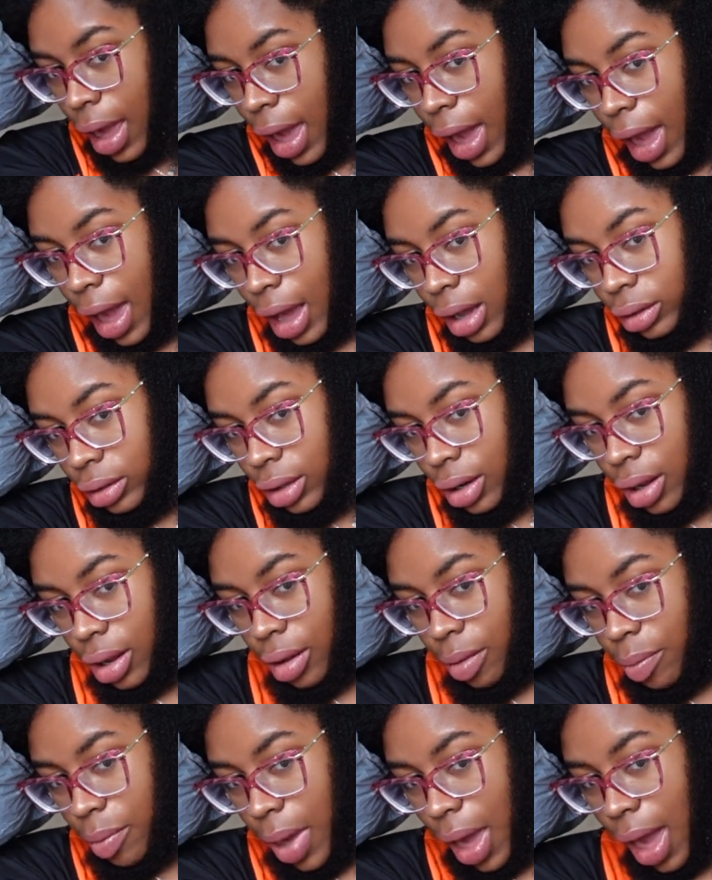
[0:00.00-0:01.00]

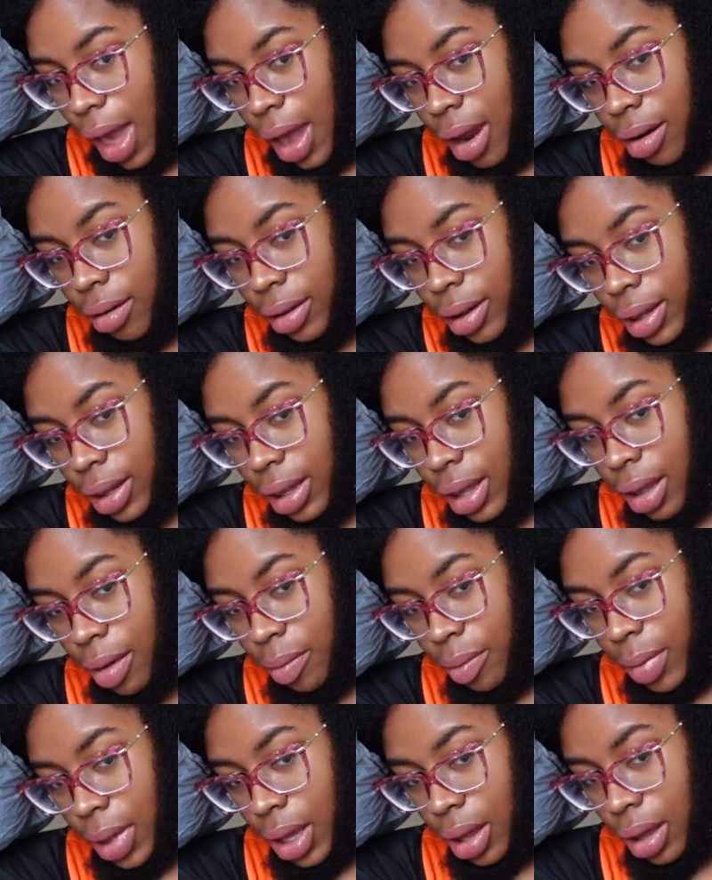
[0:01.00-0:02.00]
Actually, Pattern
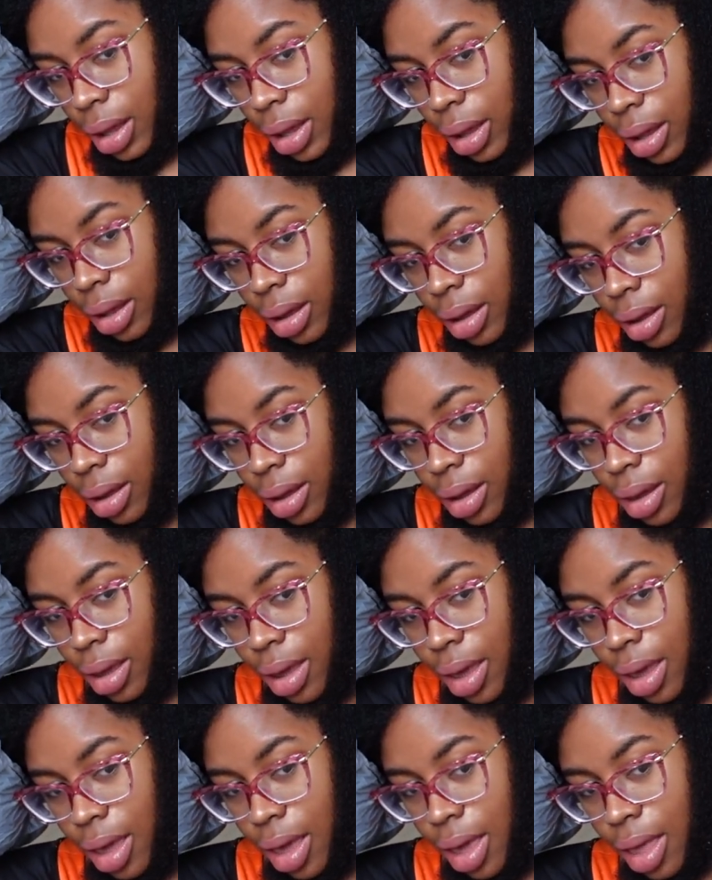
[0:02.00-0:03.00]
sent me
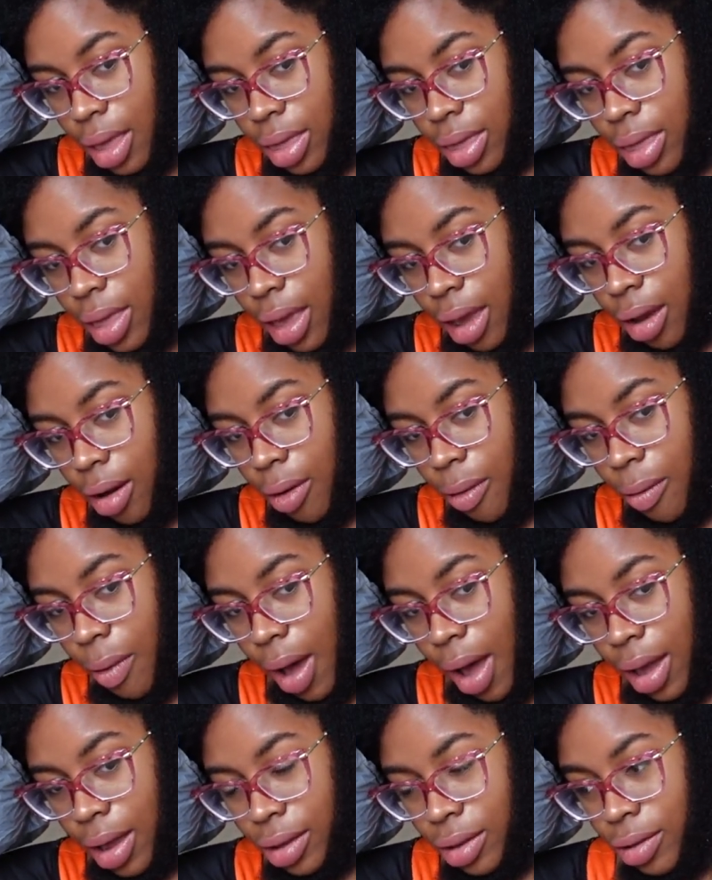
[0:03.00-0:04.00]
their
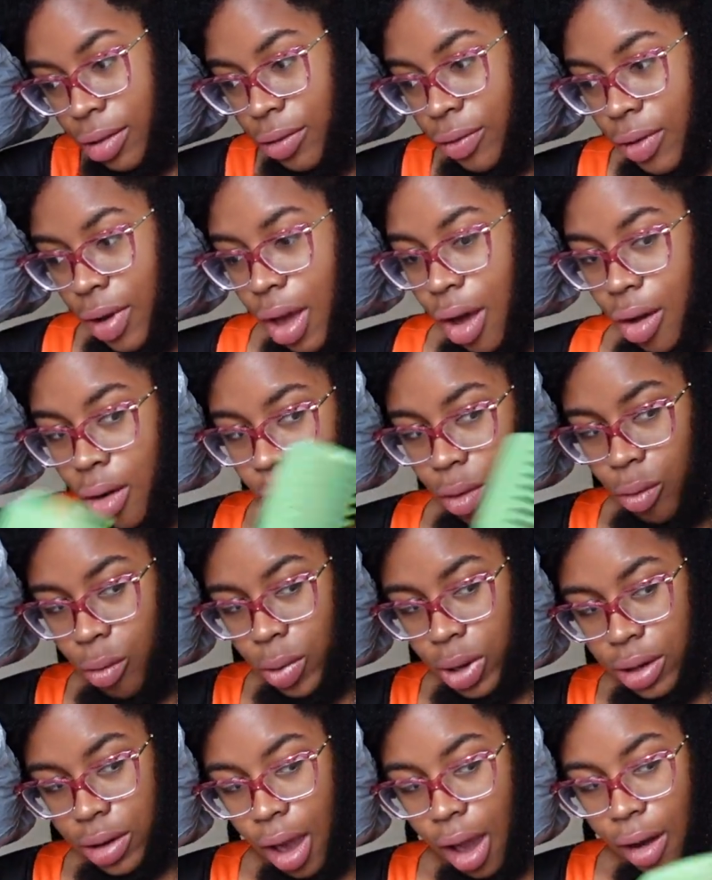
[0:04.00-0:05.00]
wide tooth comb,
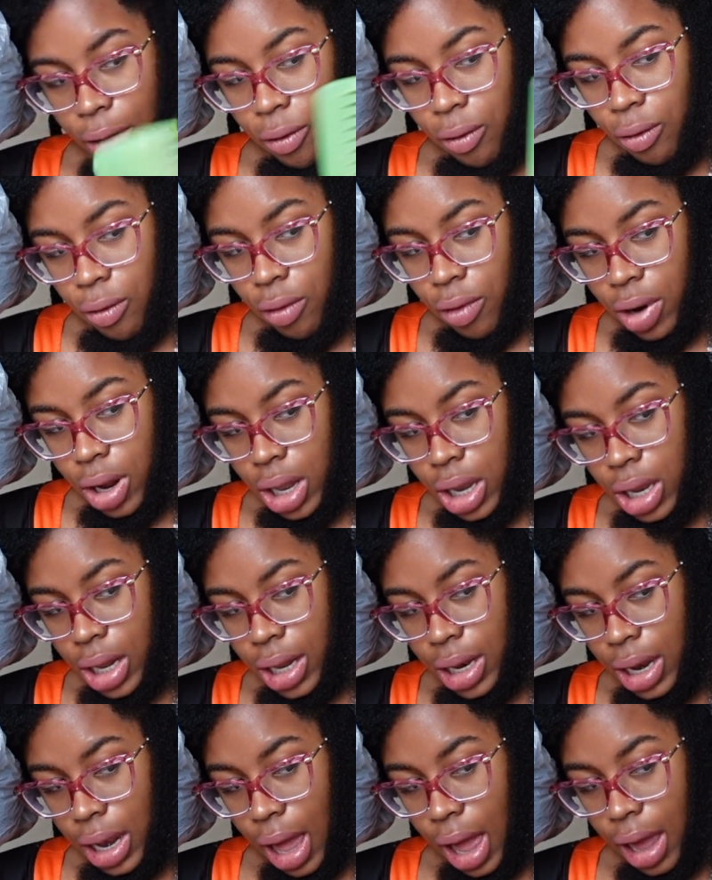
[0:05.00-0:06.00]
which I
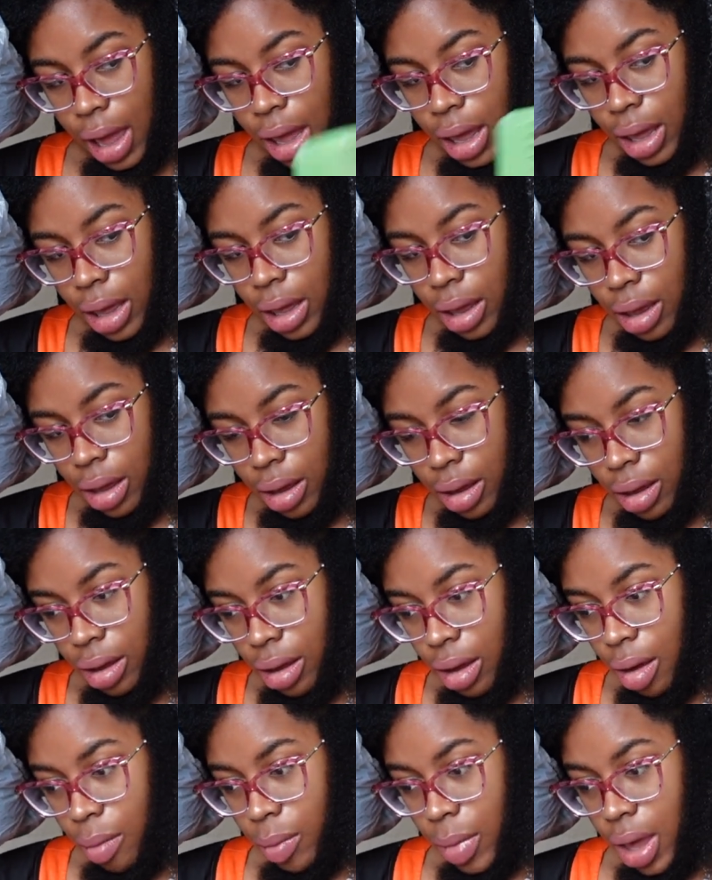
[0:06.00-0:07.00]
really like.
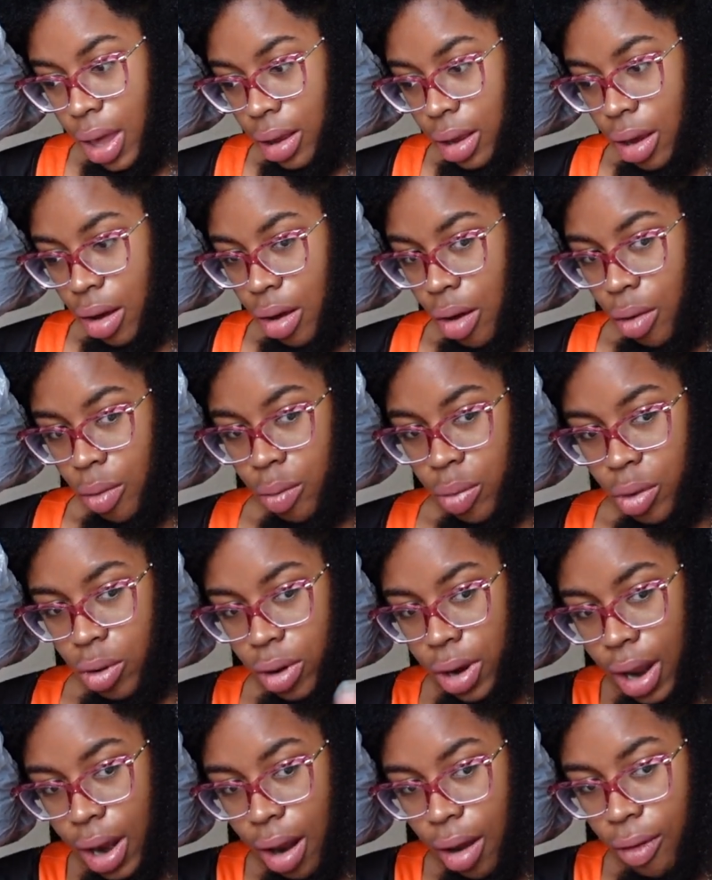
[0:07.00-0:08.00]
I'm gonna have to go pull
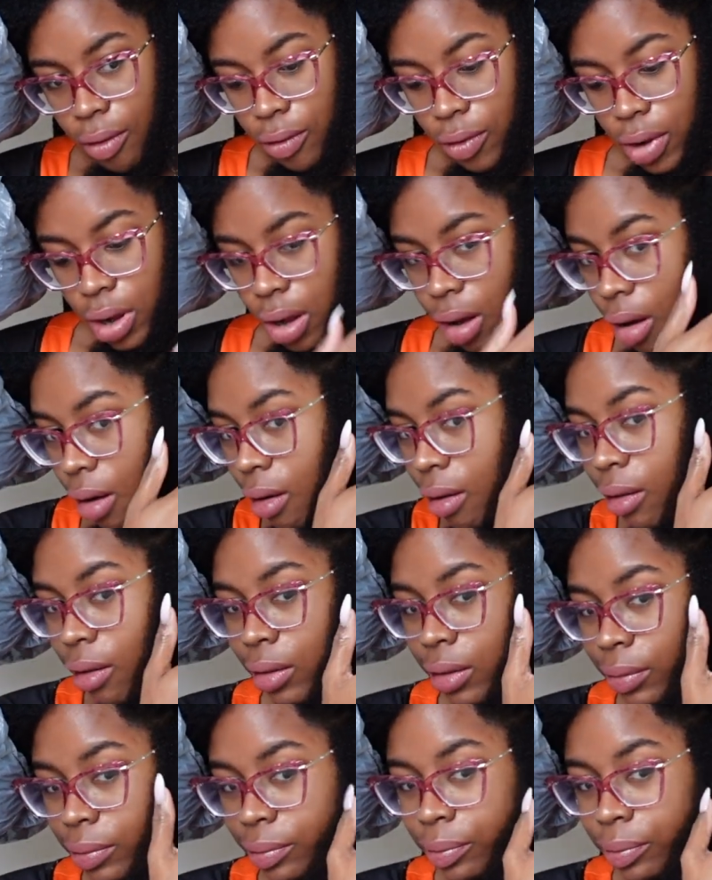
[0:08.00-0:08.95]
that out for y'all.